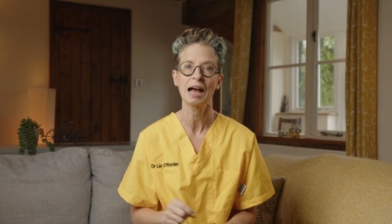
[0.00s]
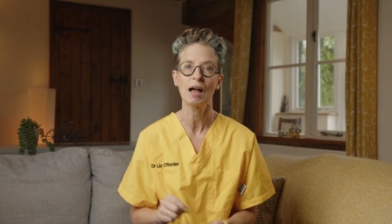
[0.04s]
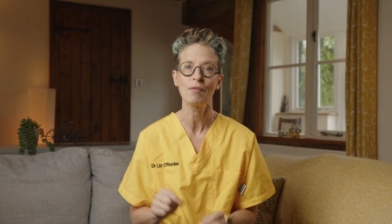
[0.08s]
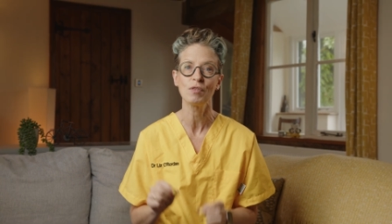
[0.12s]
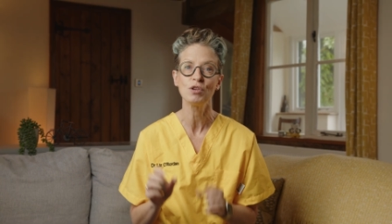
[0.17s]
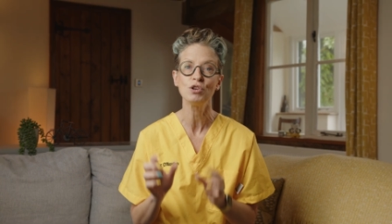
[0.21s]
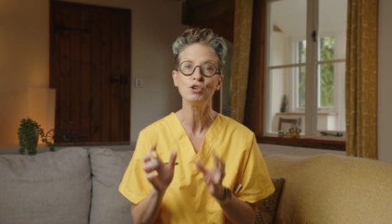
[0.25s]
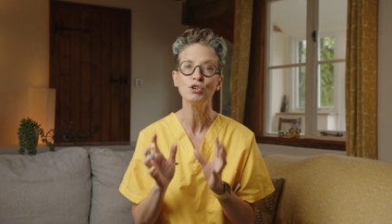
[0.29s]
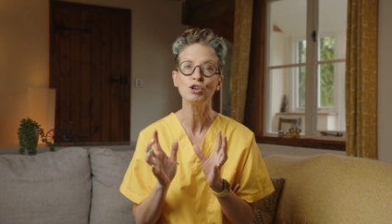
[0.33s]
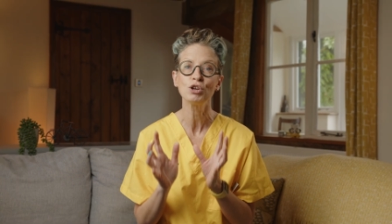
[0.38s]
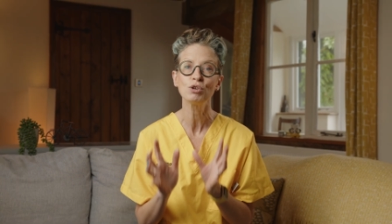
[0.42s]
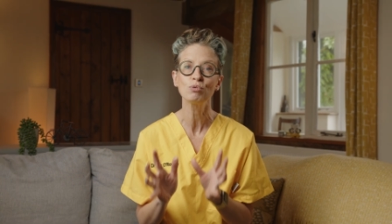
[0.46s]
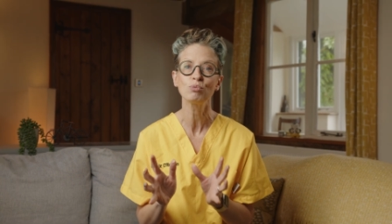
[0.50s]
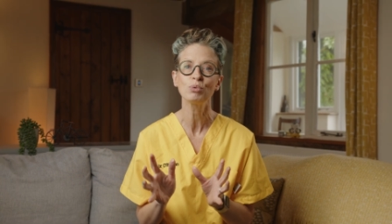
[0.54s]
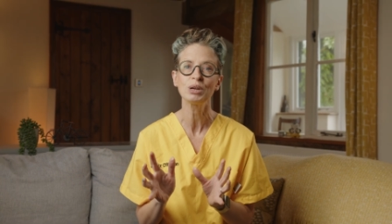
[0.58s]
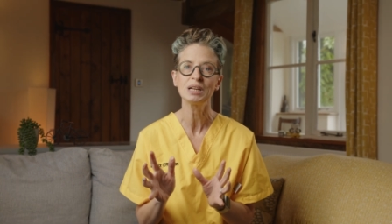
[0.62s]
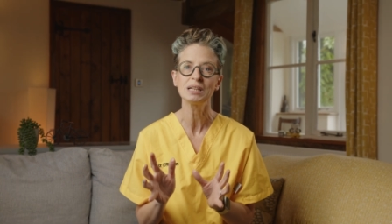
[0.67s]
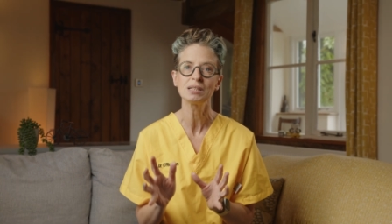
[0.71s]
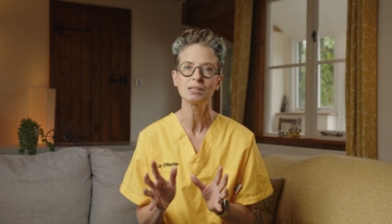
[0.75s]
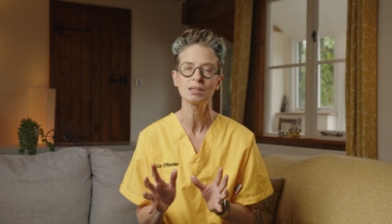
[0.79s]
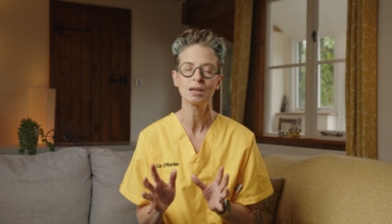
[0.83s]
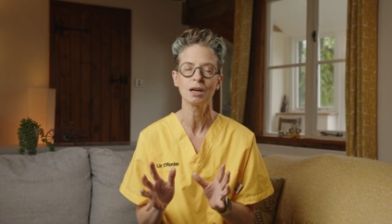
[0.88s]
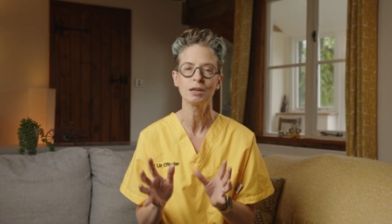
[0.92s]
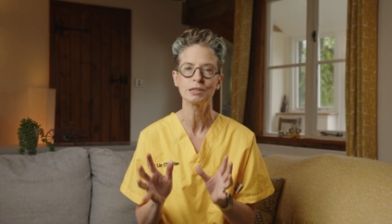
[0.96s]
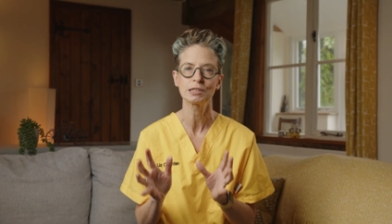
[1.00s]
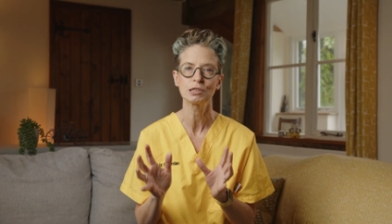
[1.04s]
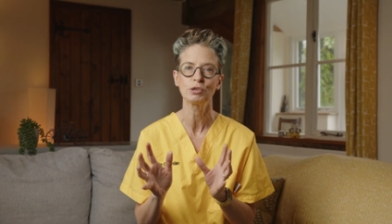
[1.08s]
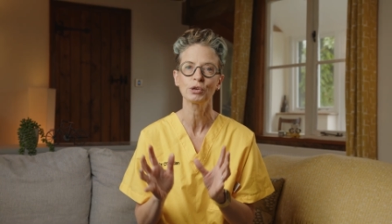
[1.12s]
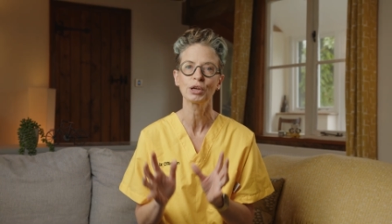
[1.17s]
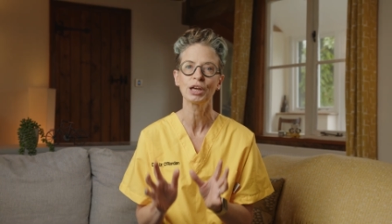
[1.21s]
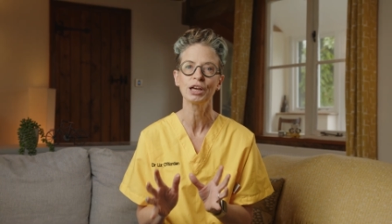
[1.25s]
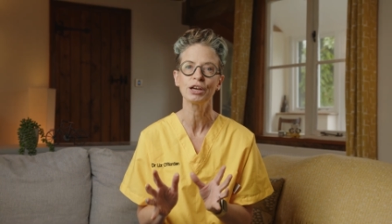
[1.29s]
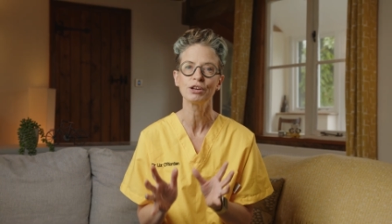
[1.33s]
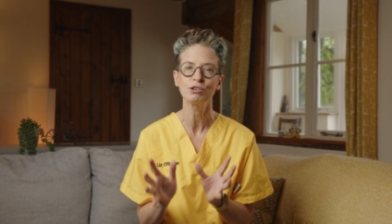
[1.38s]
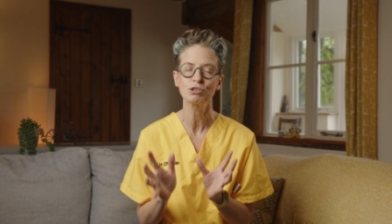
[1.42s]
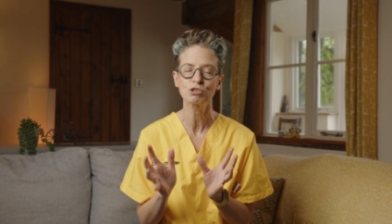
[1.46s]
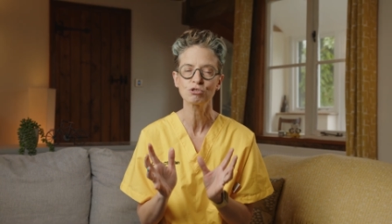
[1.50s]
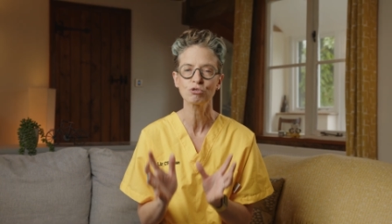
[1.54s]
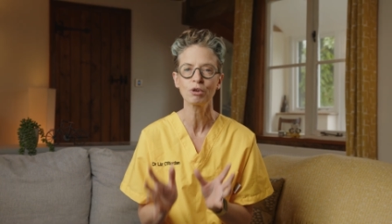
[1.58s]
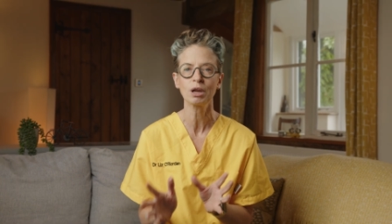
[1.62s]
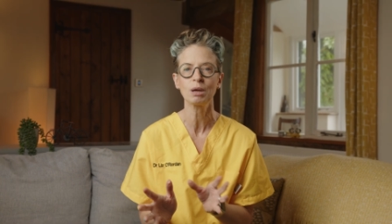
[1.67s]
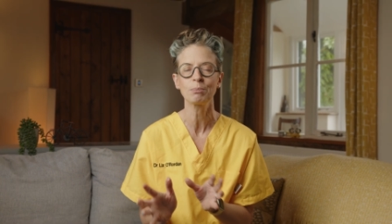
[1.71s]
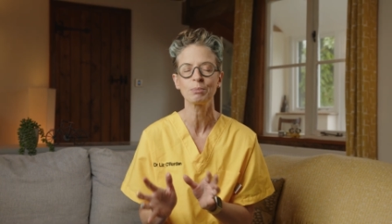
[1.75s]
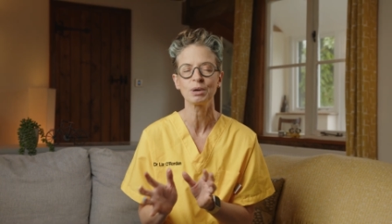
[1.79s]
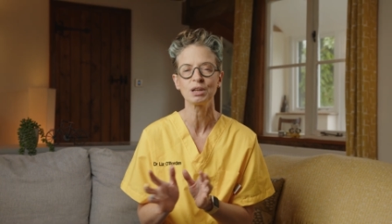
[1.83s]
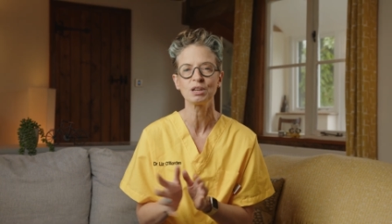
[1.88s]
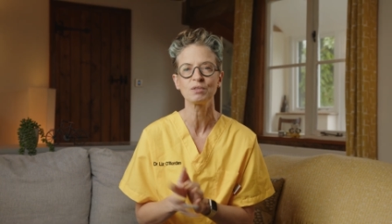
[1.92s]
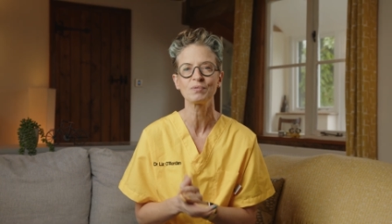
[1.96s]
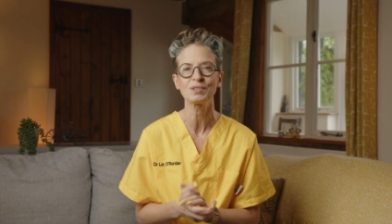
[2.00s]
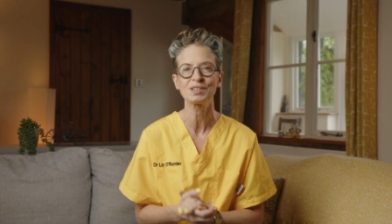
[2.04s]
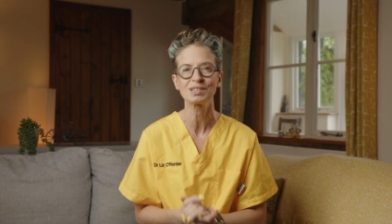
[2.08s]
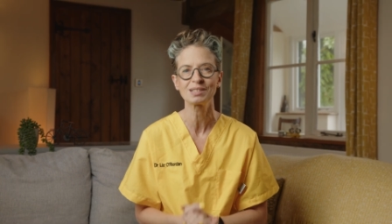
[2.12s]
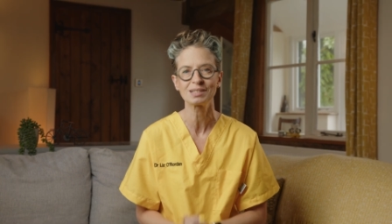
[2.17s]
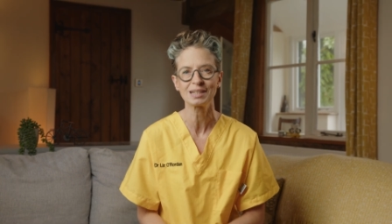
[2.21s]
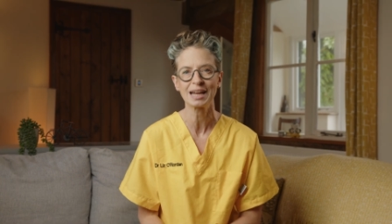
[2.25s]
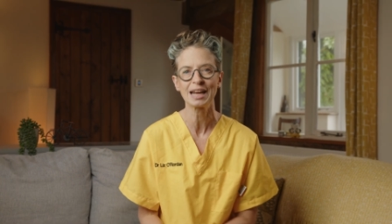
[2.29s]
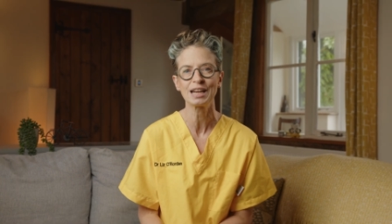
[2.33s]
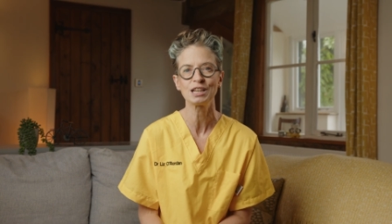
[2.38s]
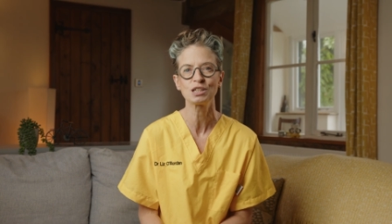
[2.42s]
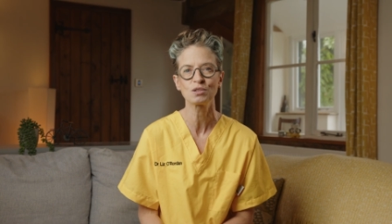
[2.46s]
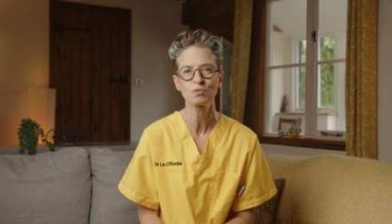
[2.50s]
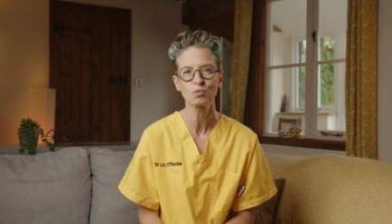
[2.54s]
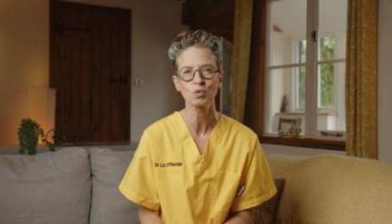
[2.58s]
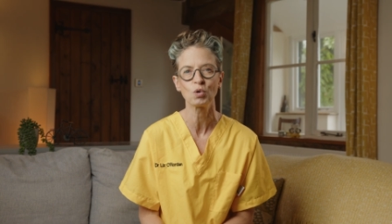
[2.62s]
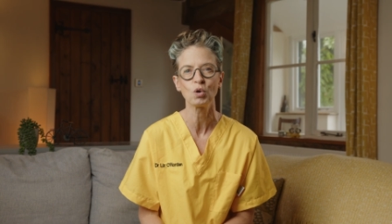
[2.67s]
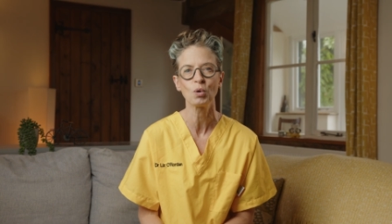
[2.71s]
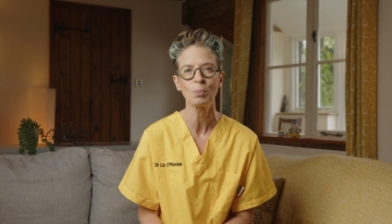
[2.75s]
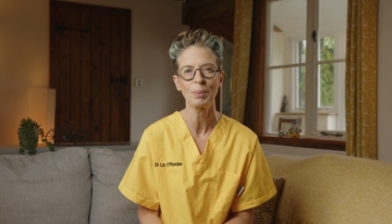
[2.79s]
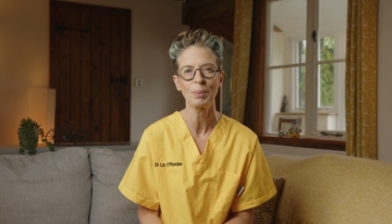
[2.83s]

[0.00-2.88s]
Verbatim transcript: and the new research looking at treatment for stage 4